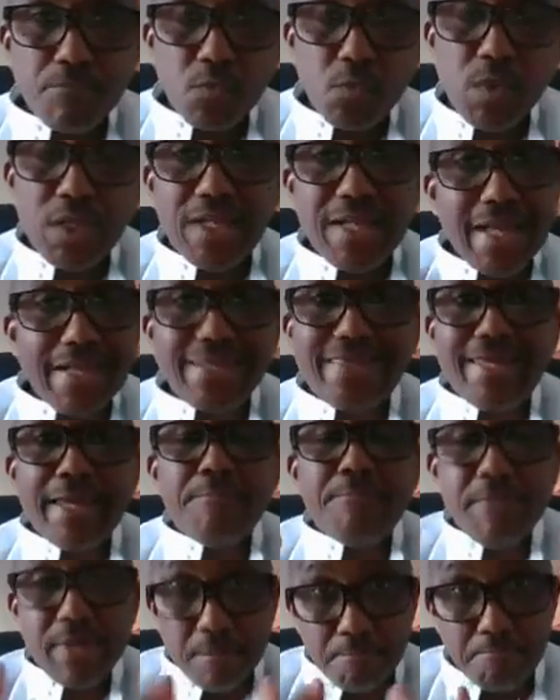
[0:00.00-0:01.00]
We let
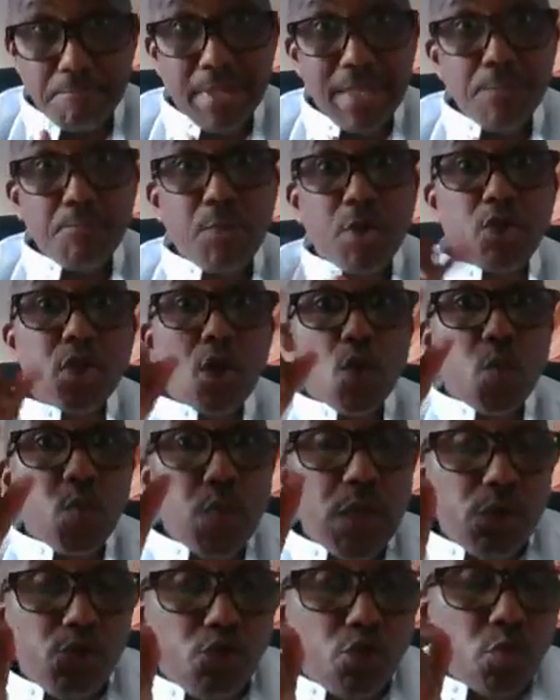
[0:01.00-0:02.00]
them be, but
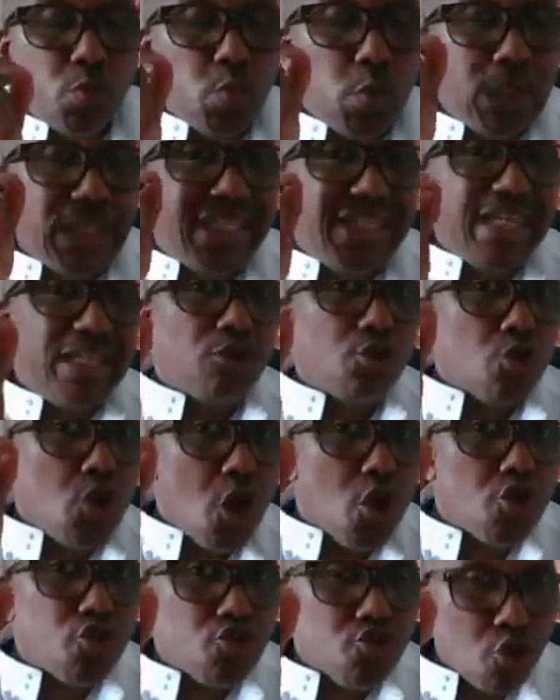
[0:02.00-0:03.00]
we did
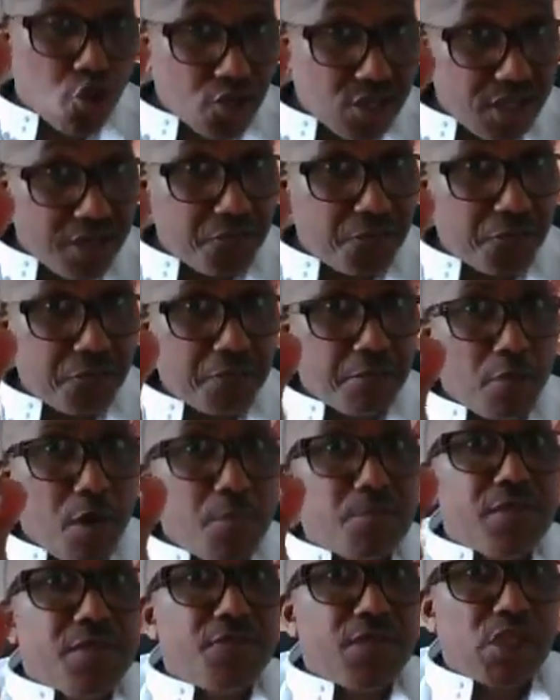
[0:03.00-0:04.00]
constructive
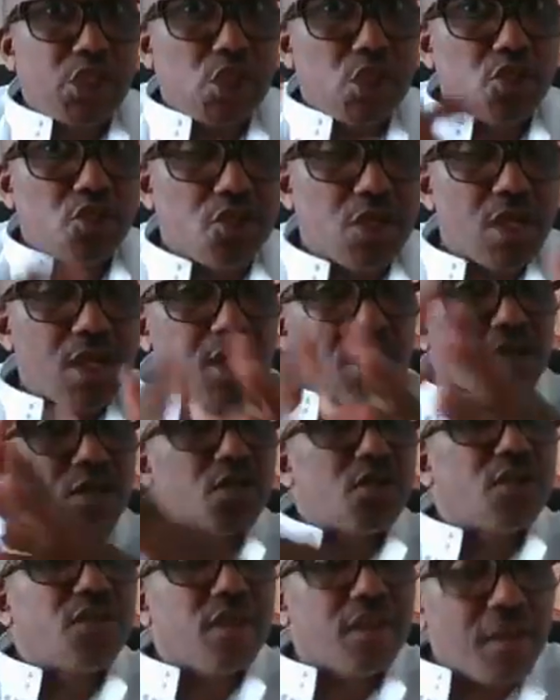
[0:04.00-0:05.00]
observations,
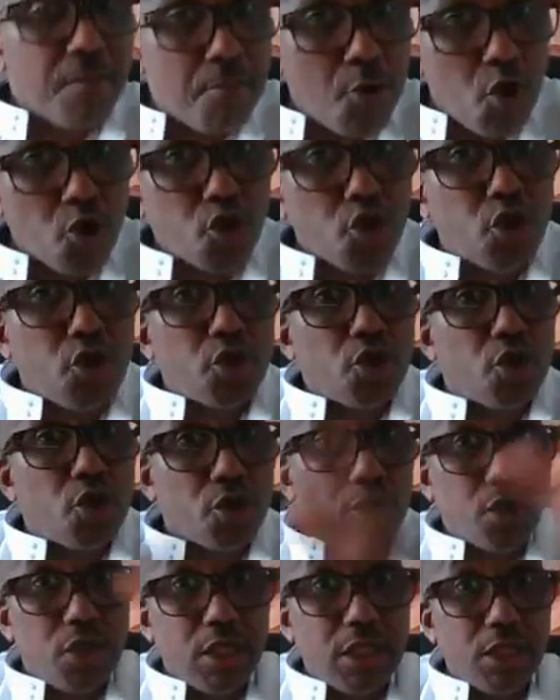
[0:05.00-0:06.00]
criticism
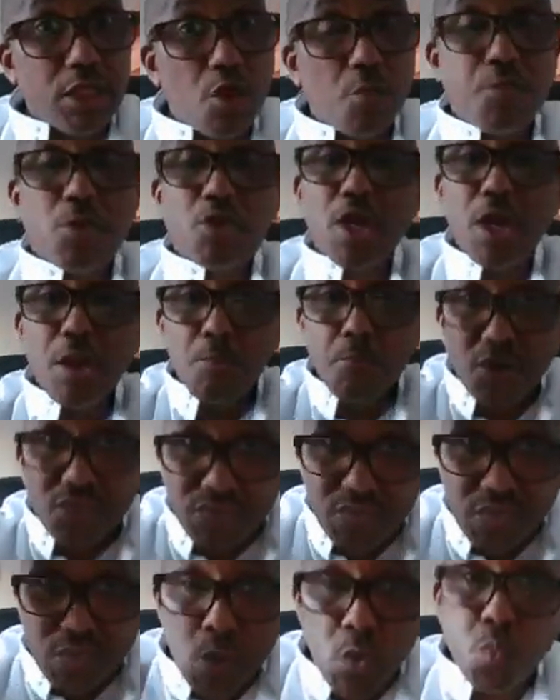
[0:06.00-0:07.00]
in the open.
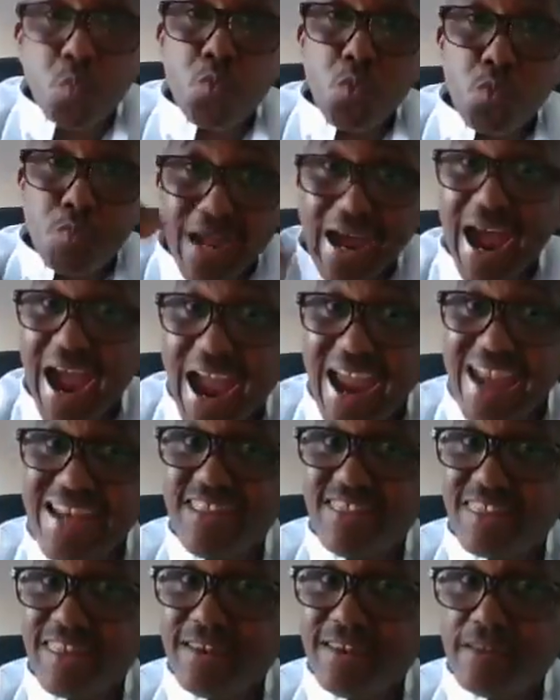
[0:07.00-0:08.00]
But behind the
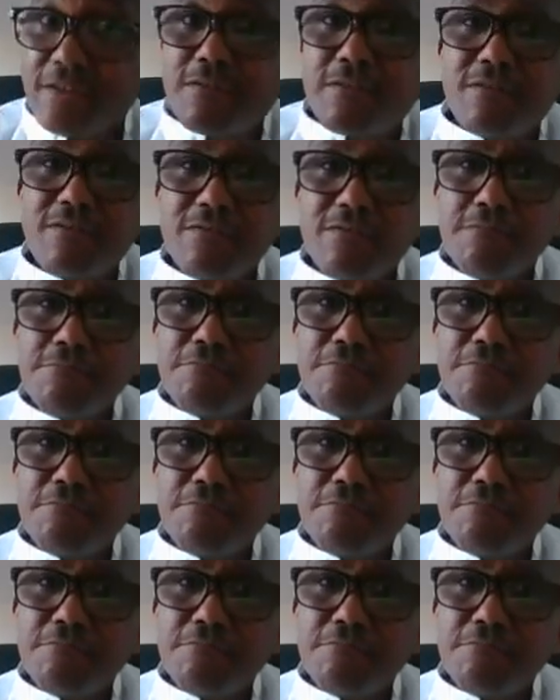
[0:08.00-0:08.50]
scenes,